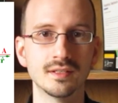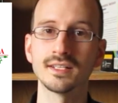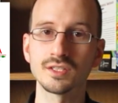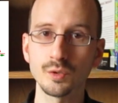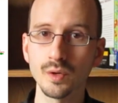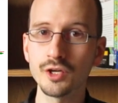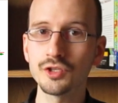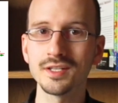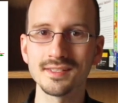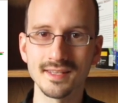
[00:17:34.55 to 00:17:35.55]
Its
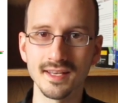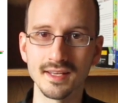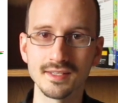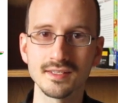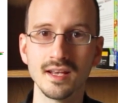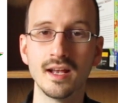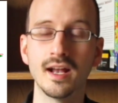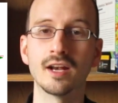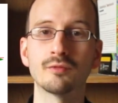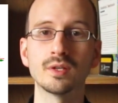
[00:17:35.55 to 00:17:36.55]
equation is this,
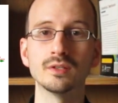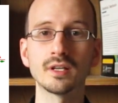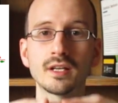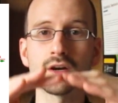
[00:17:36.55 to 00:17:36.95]
and if we look at